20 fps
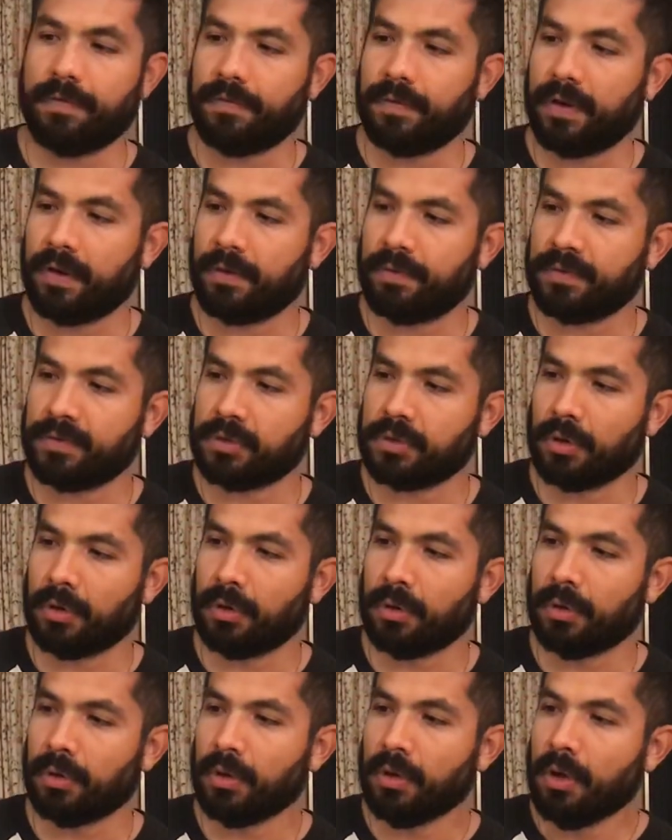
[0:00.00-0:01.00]
of
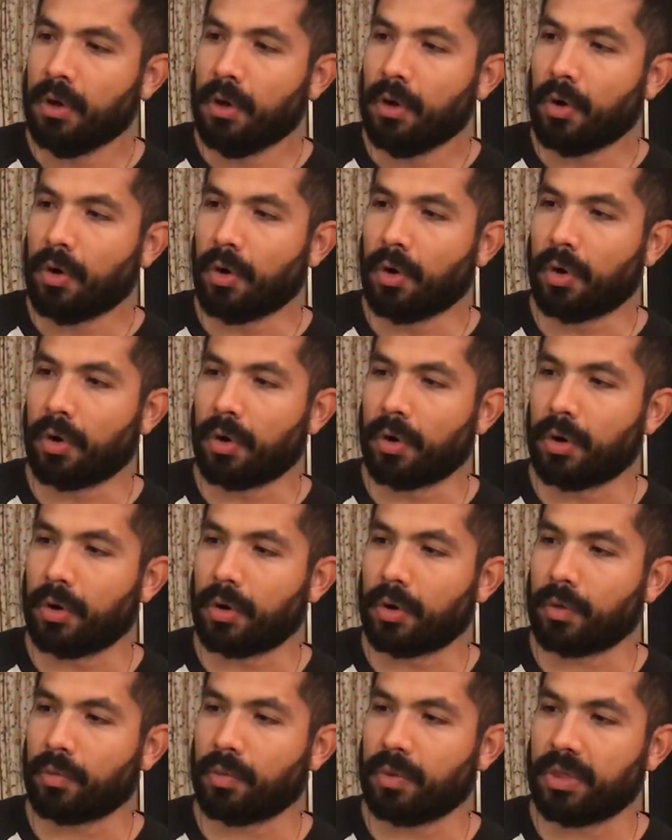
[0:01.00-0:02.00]
sole,
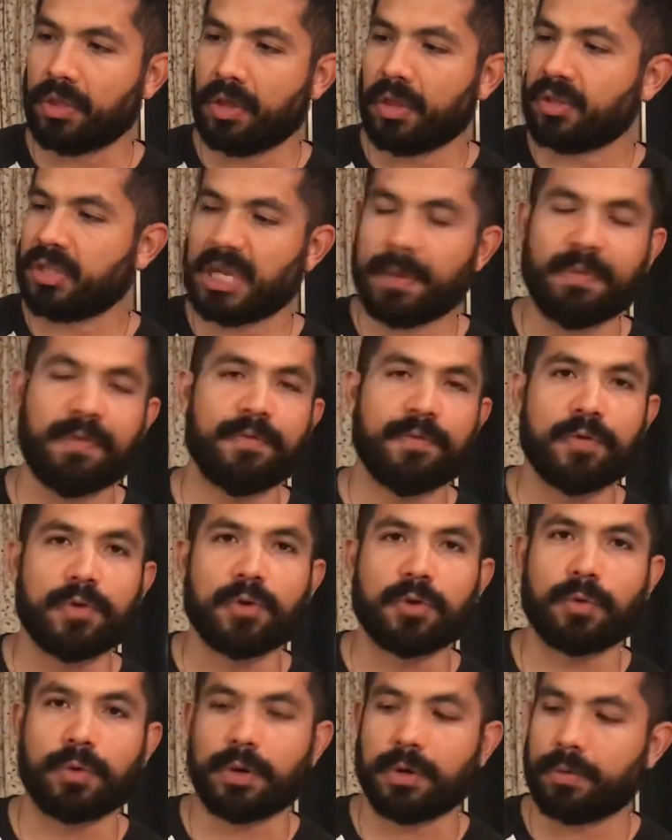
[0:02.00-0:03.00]
or with other type of
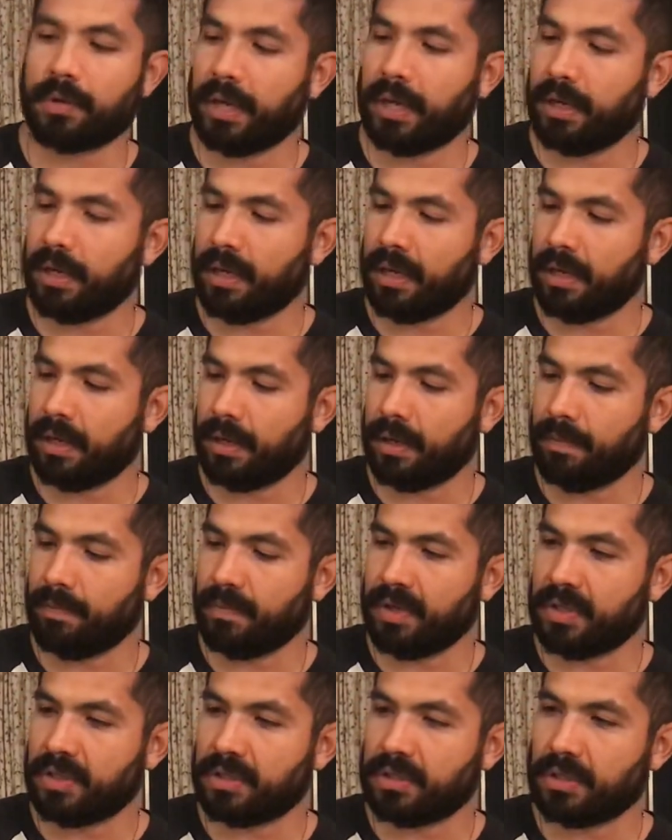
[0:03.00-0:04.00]
footwear, right?
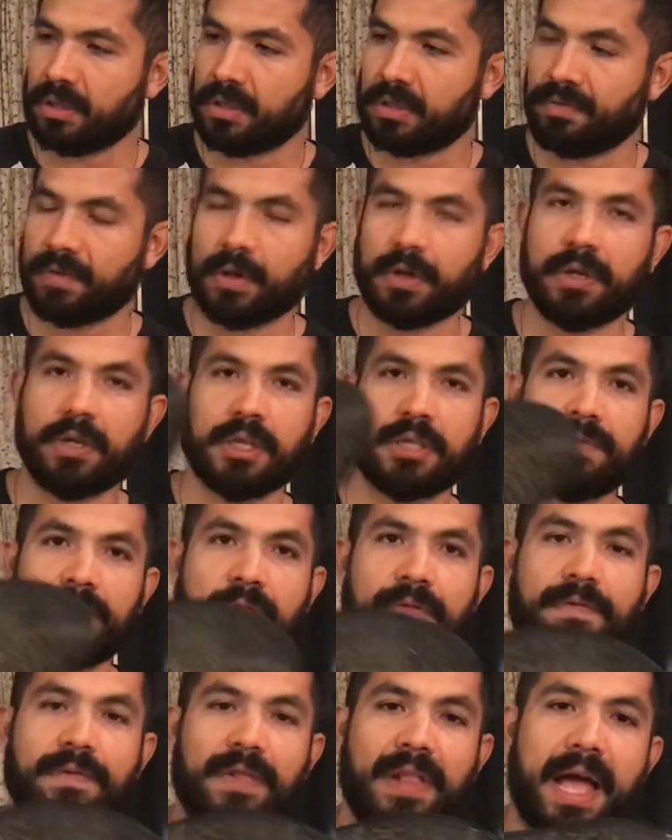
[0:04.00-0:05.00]
It's
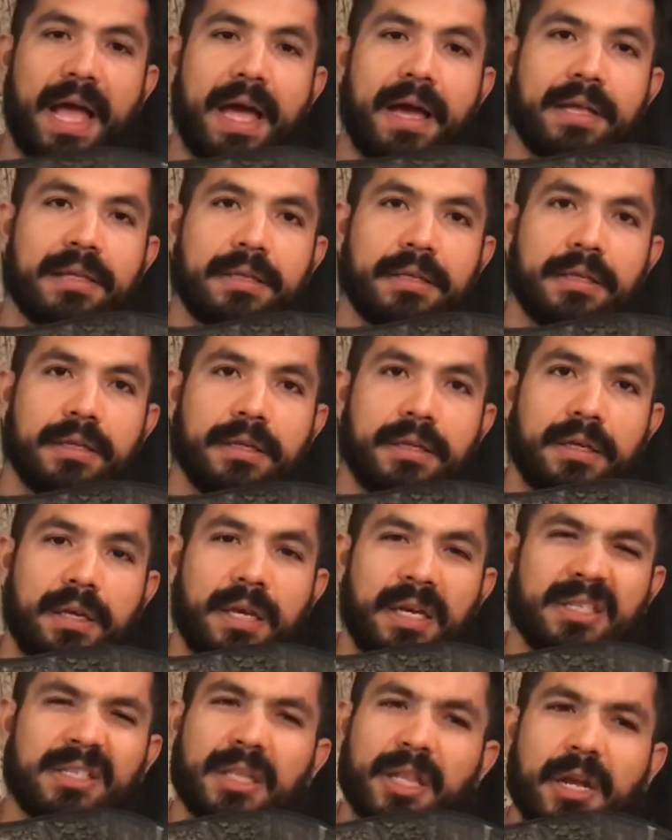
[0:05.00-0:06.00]
very flat.
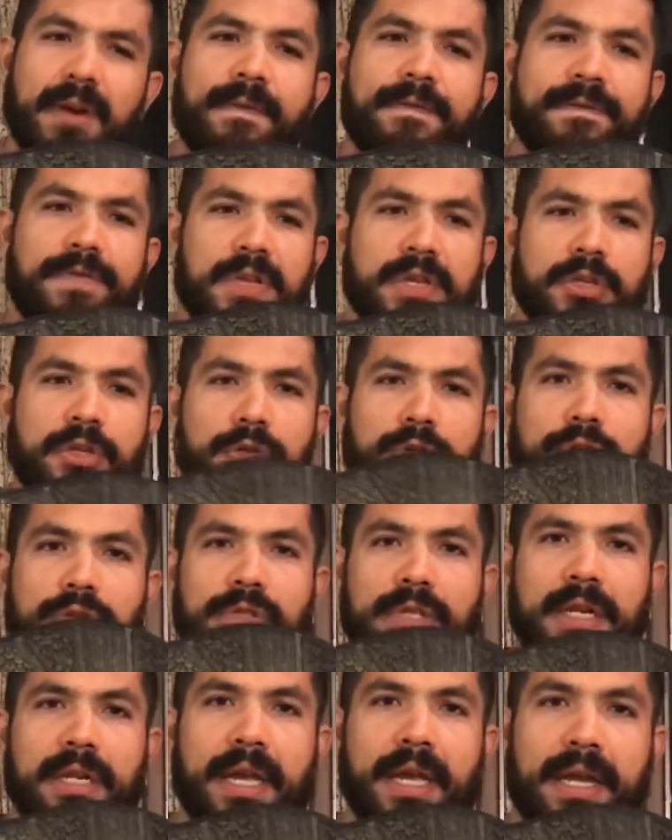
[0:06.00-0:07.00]
It has a lot of
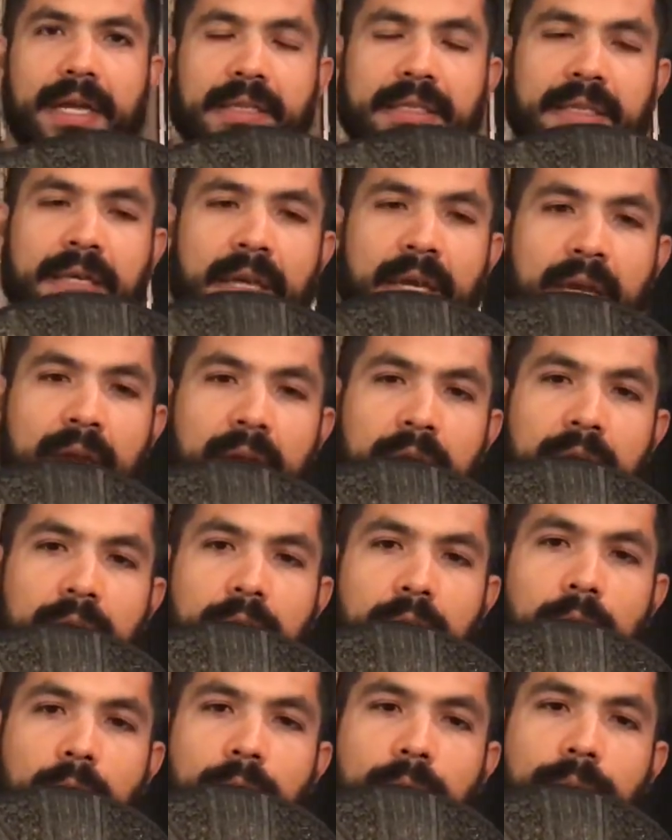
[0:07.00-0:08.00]
features, and it has,
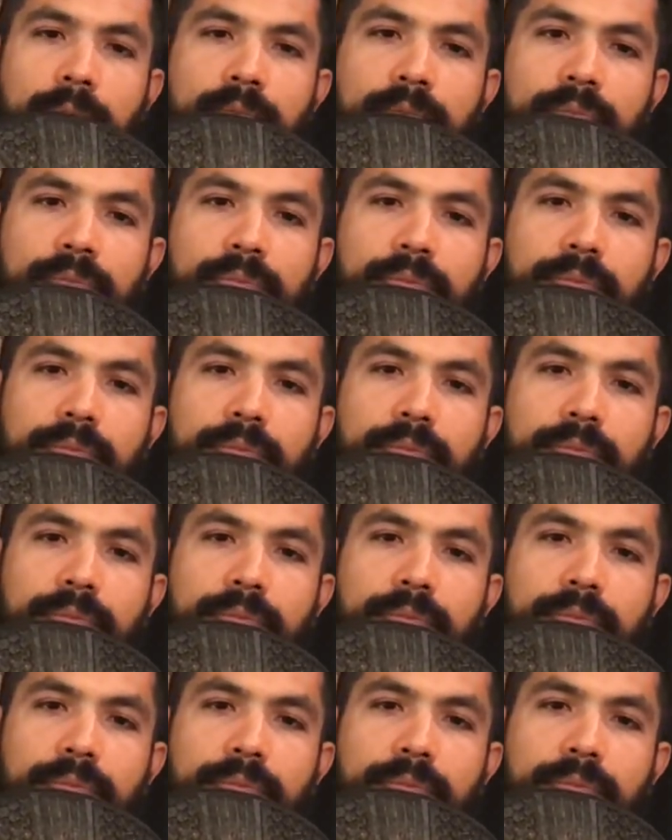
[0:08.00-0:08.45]
you know,